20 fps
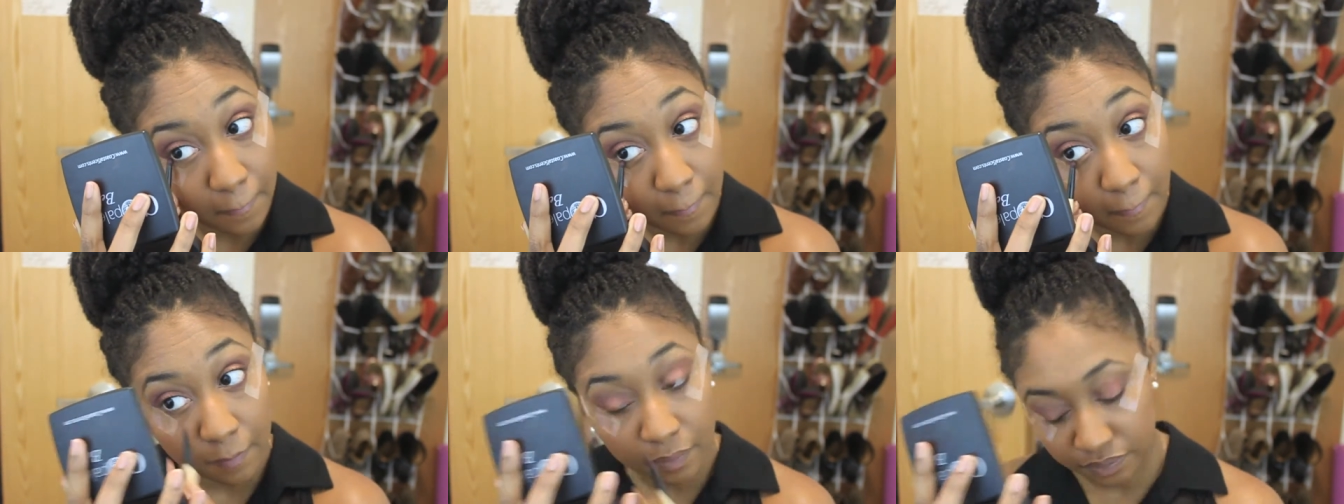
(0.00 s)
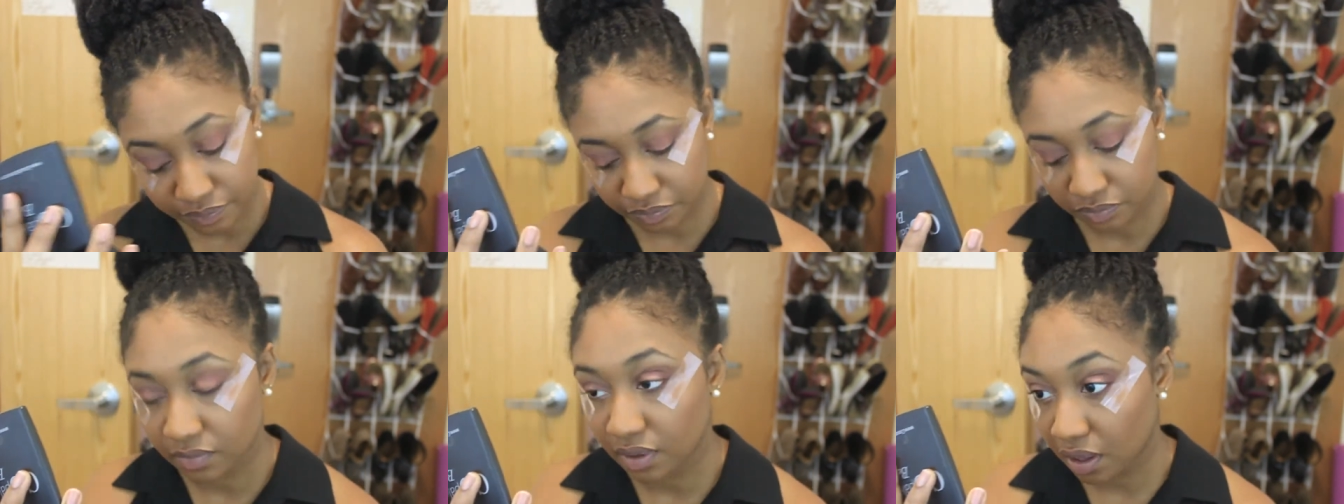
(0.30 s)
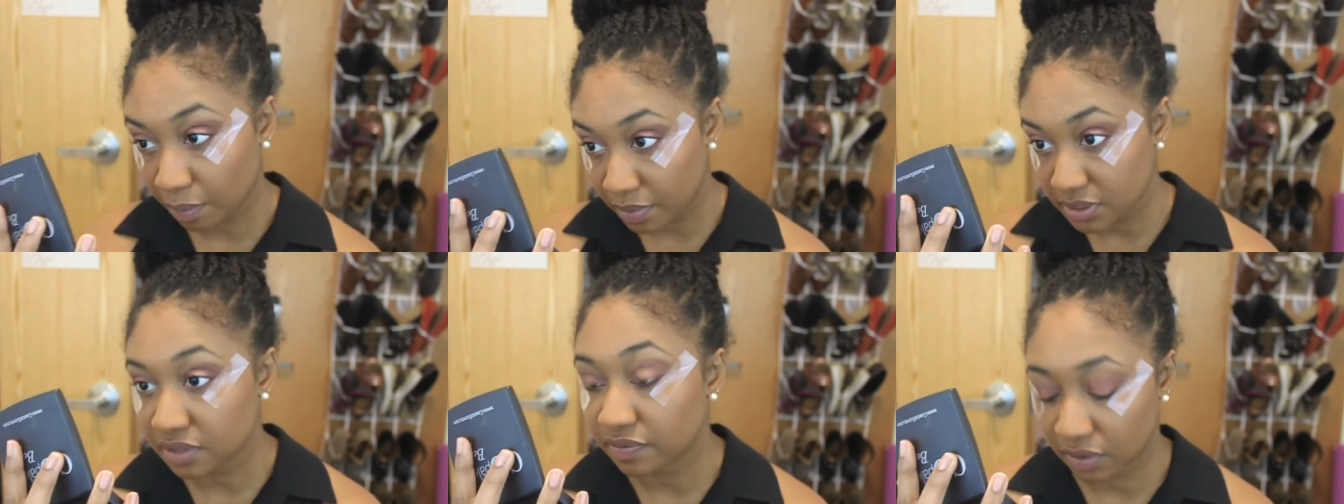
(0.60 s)
And
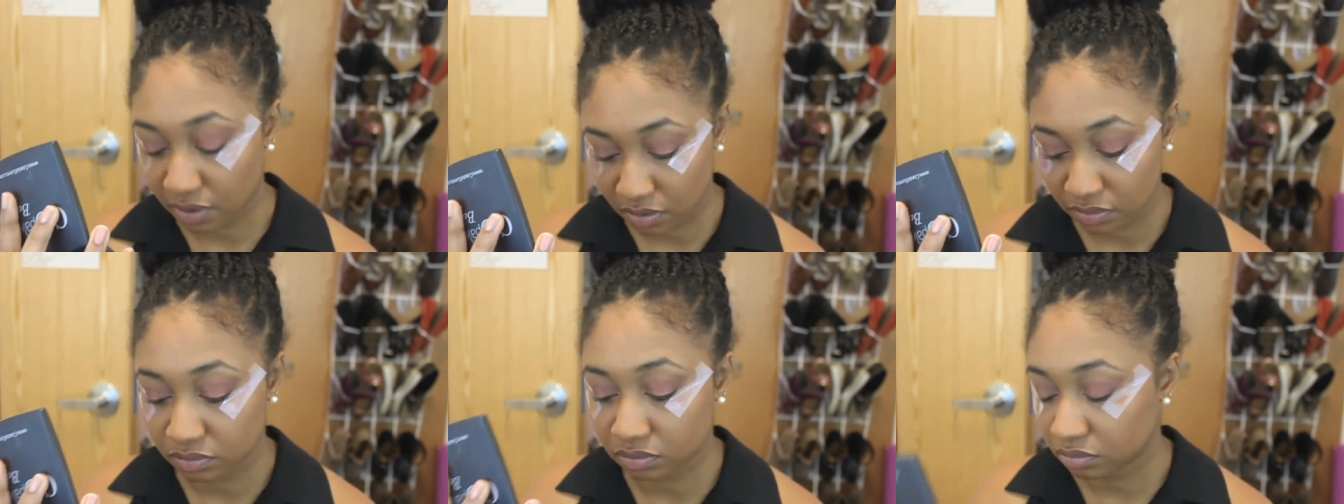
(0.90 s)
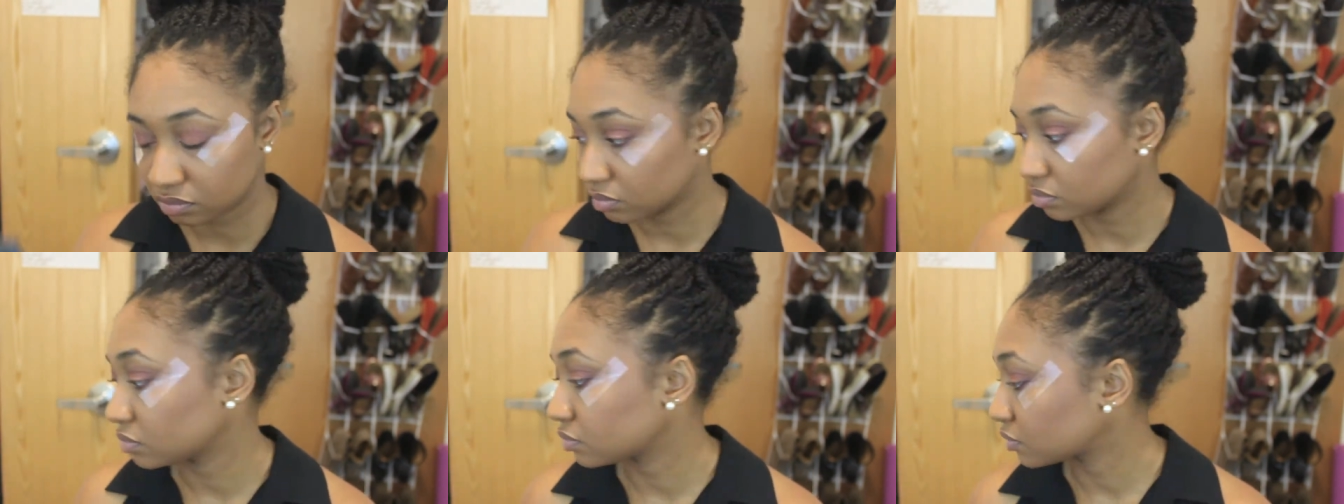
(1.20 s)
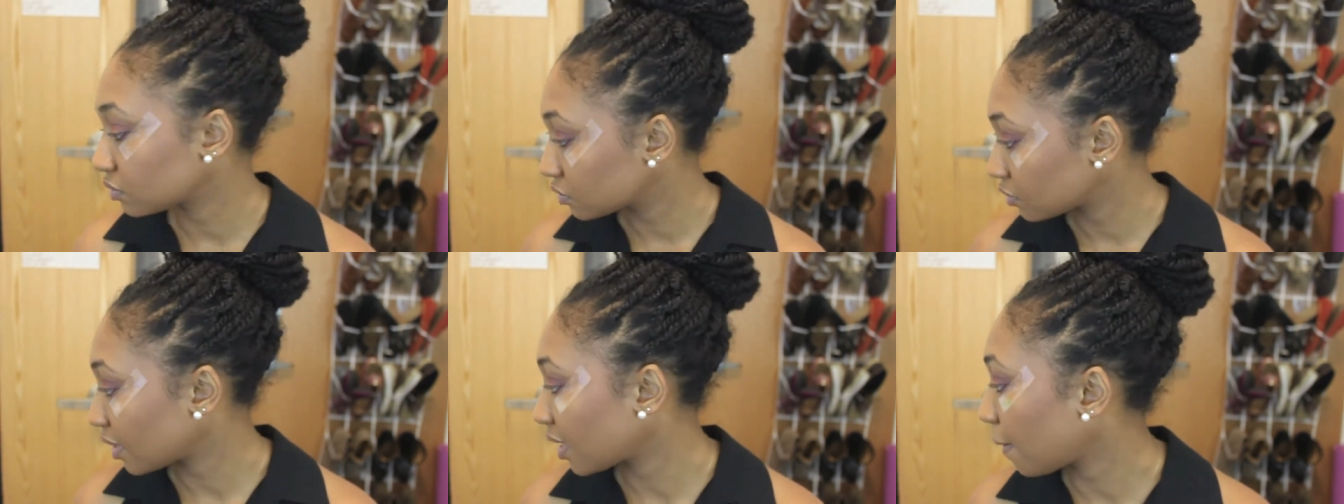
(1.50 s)
try to
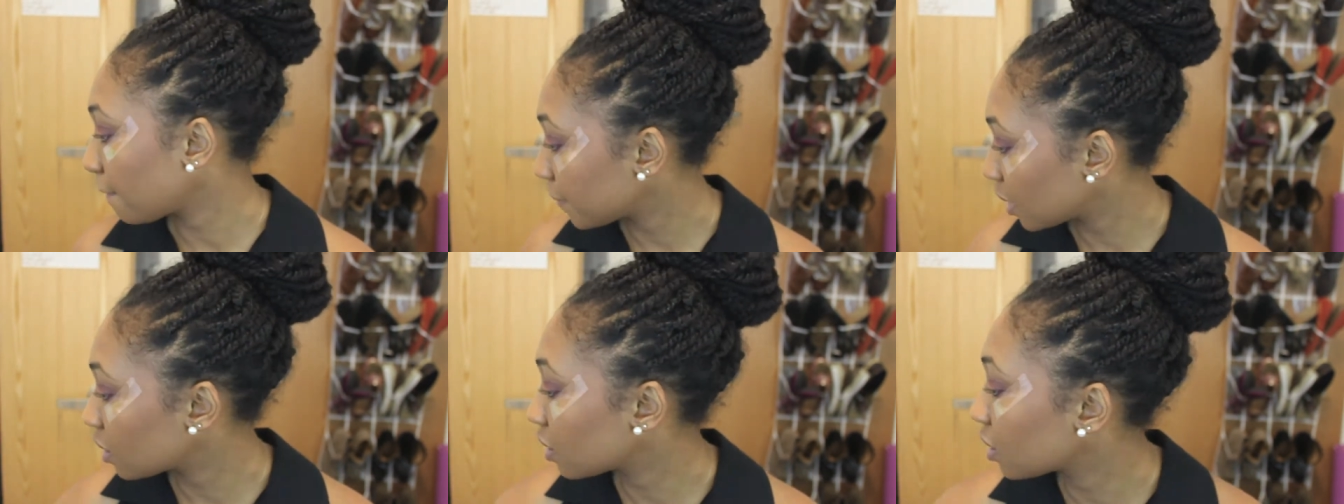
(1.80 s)
blend that as